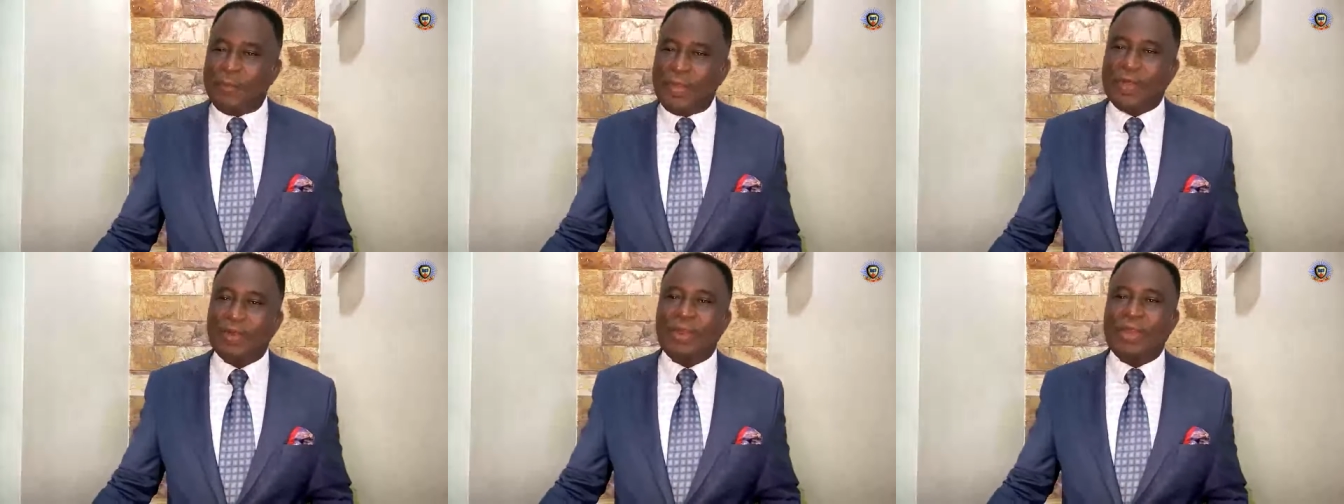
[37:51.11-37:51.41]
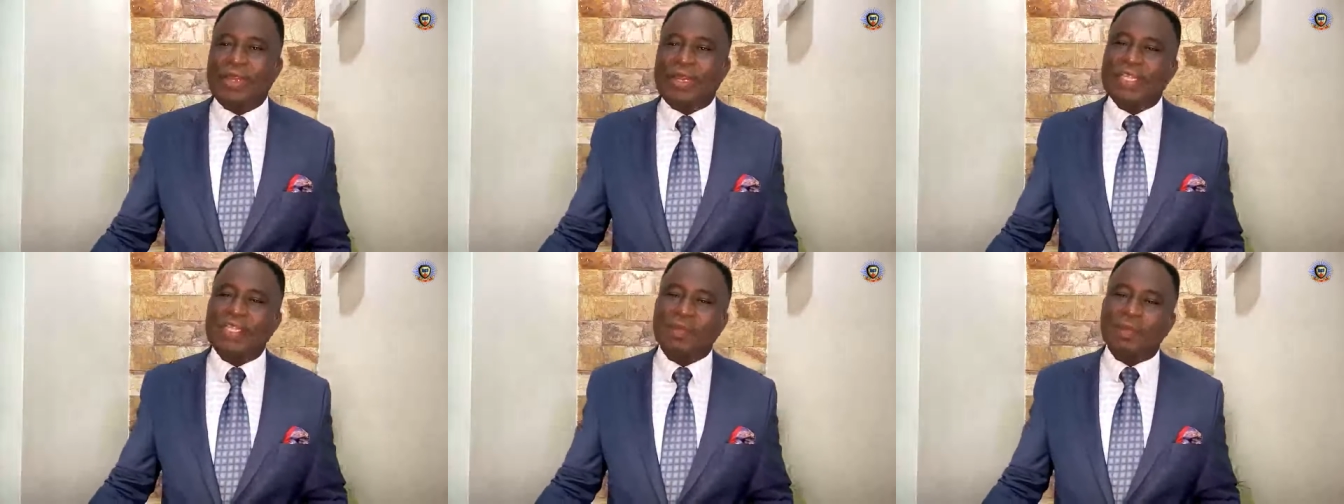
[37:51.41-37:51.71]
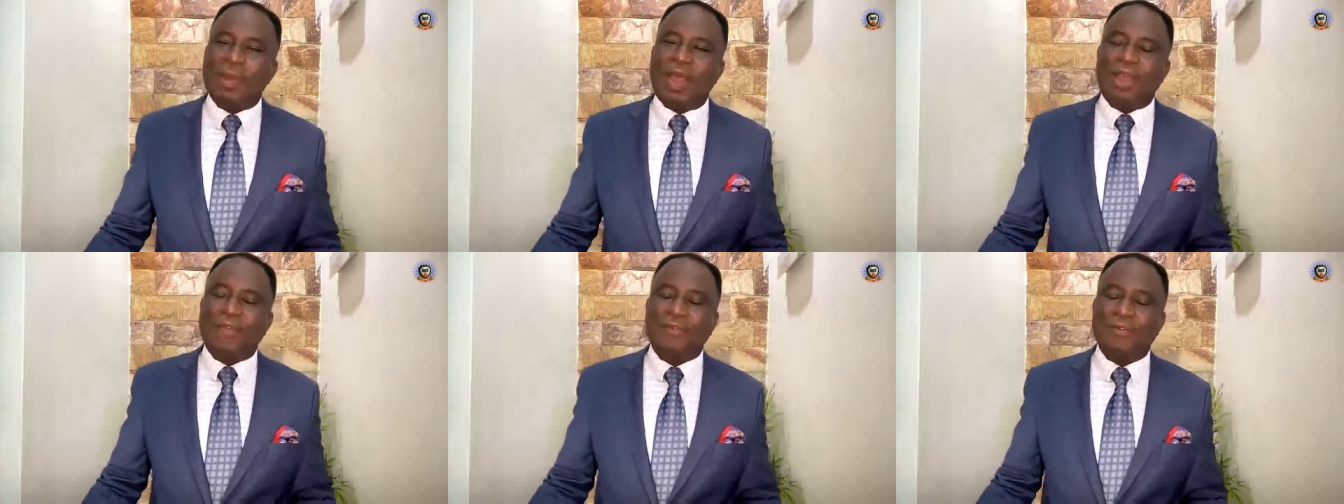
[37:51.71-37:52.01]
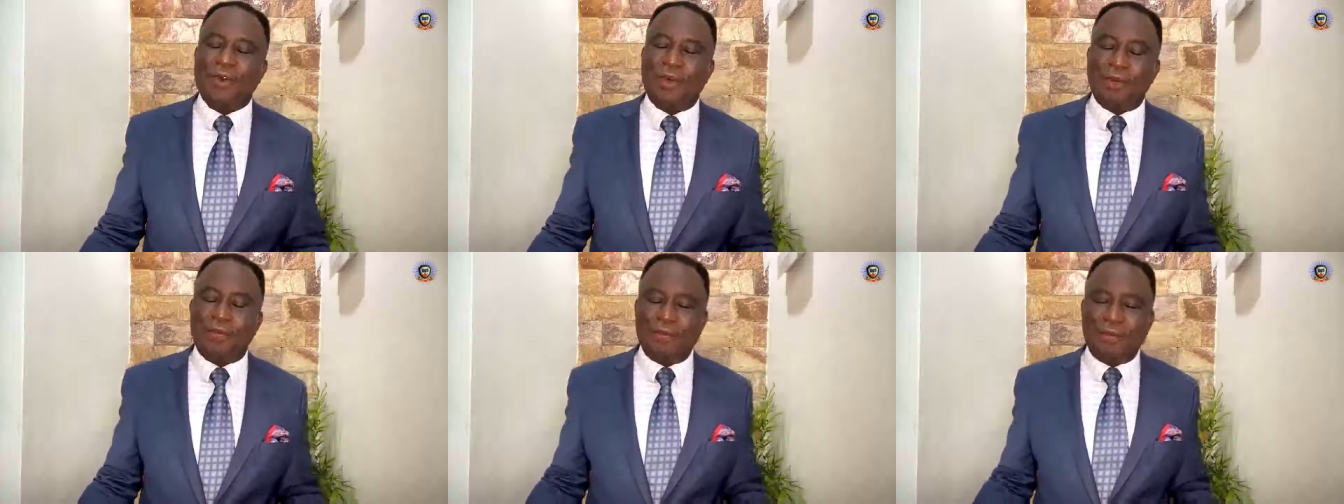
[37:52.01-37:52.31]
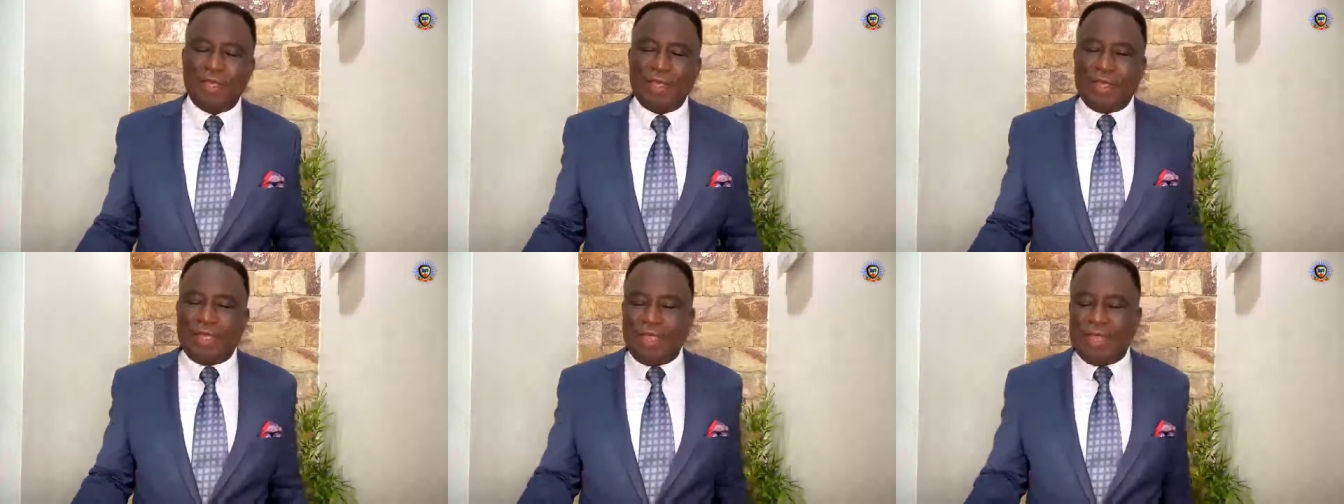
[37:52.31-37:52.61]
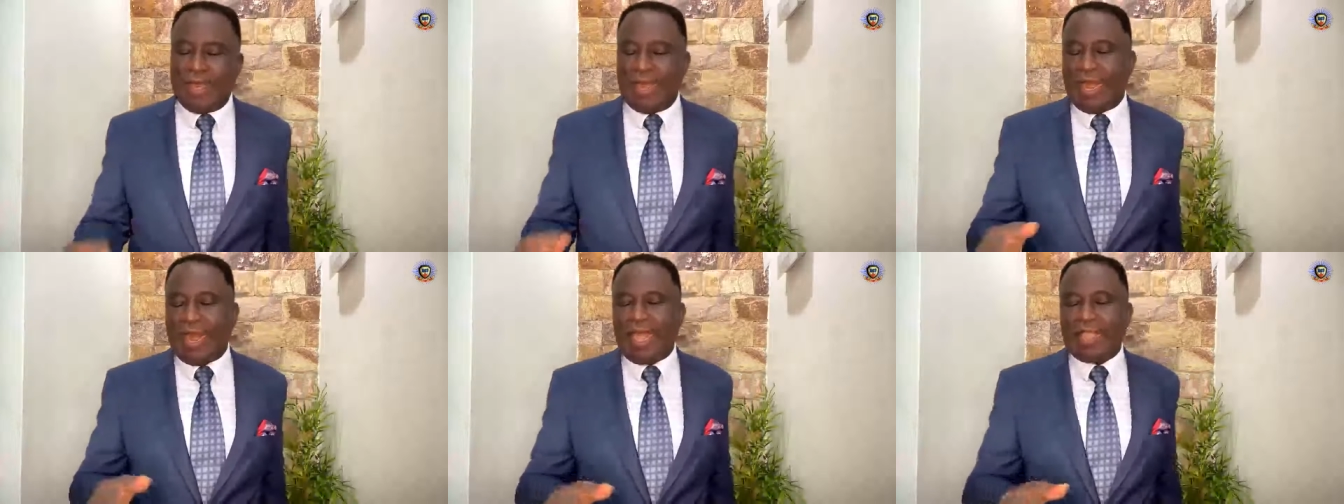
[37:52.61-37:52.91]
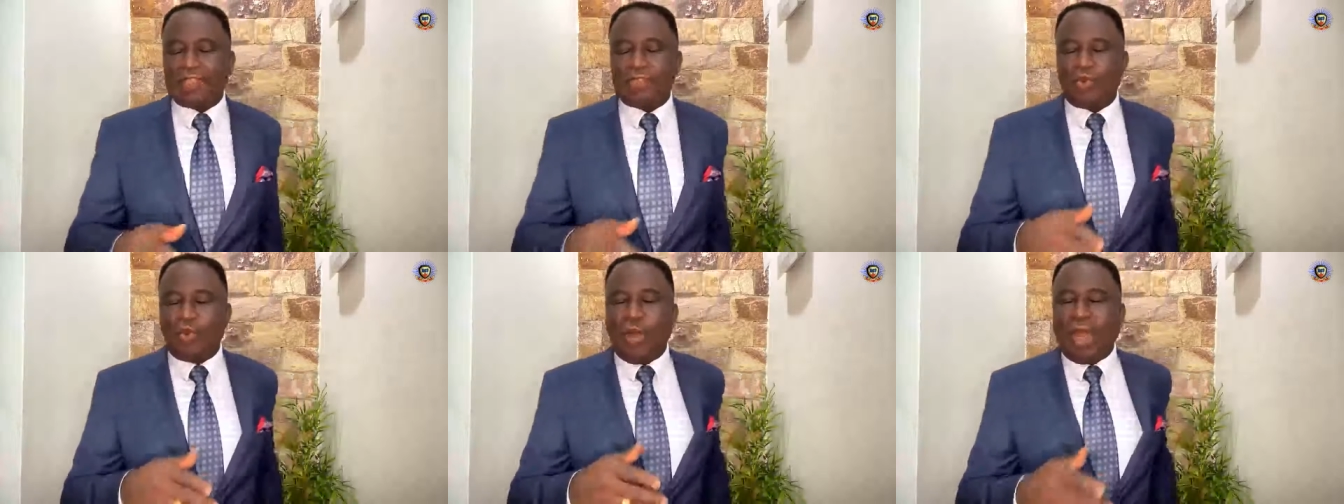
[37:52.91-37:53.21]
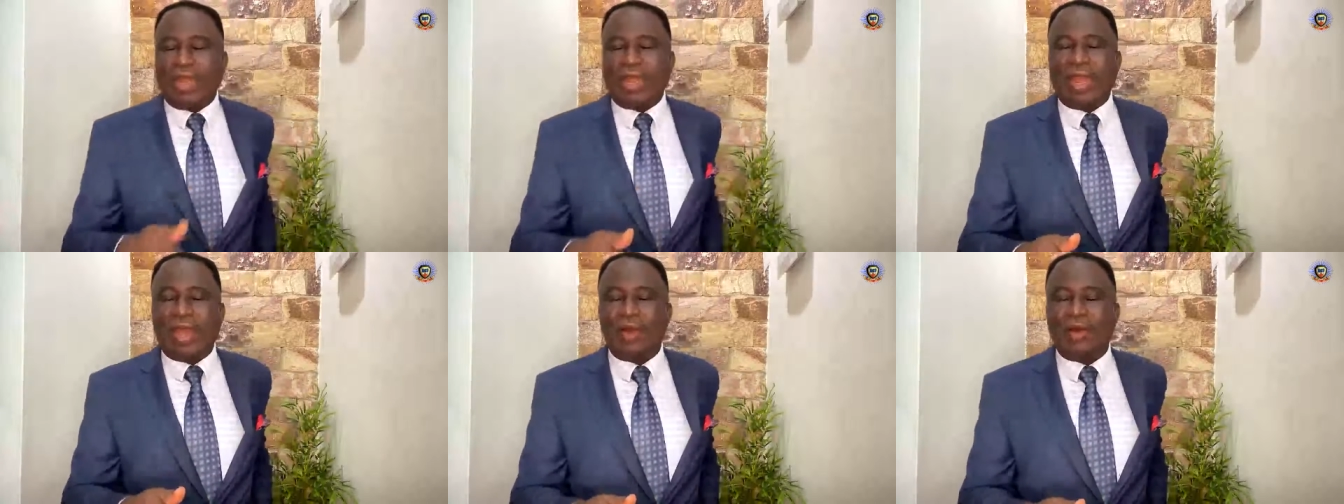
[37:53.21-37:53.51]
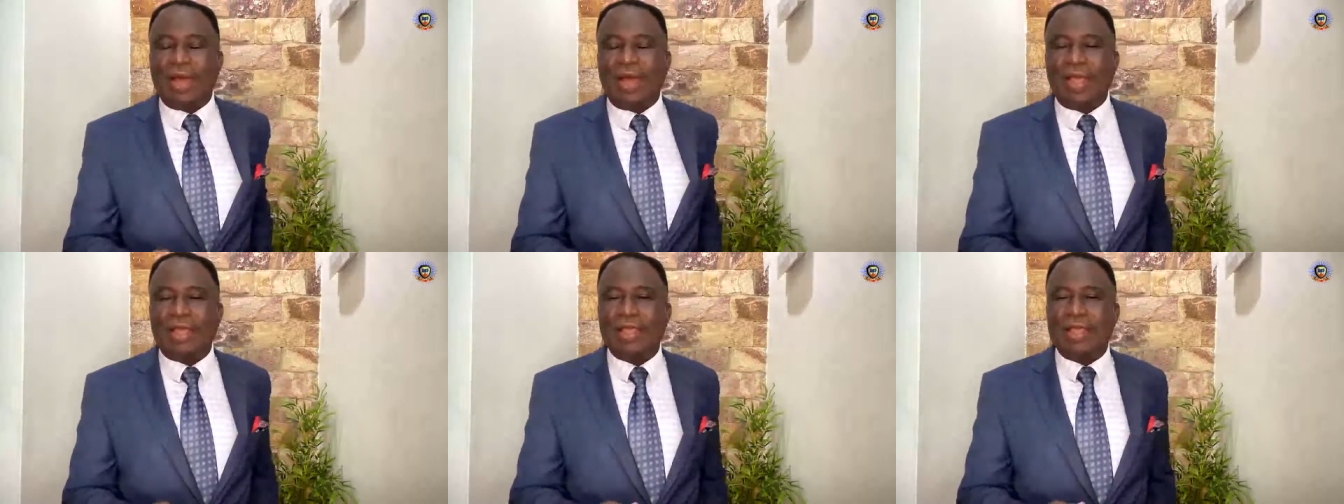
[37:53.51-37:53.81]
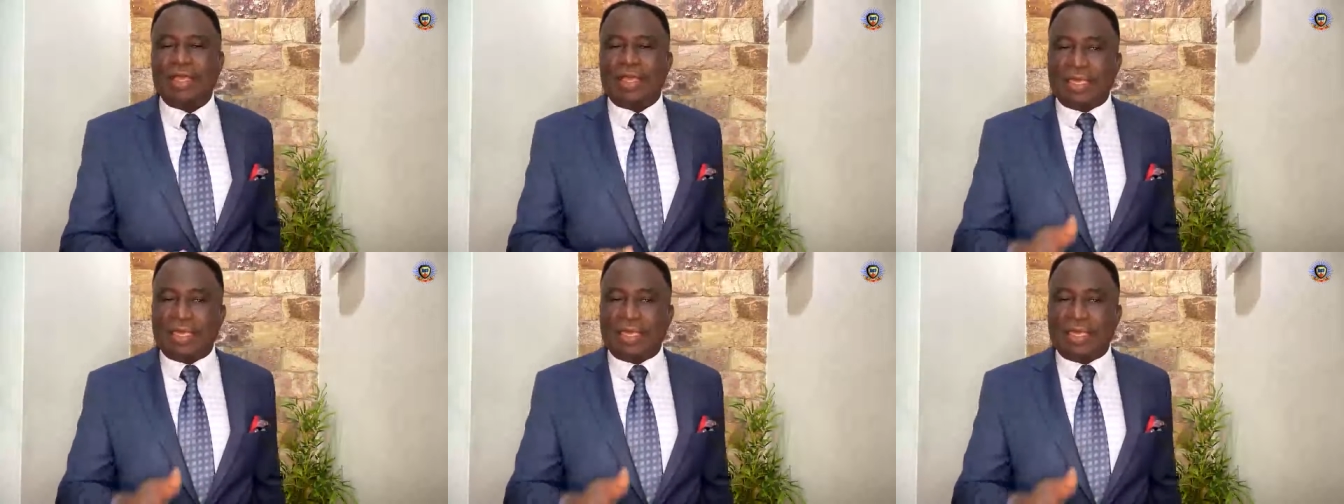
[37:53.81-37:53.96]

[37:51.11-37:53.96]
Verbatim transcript: been on this platform in the last one hour.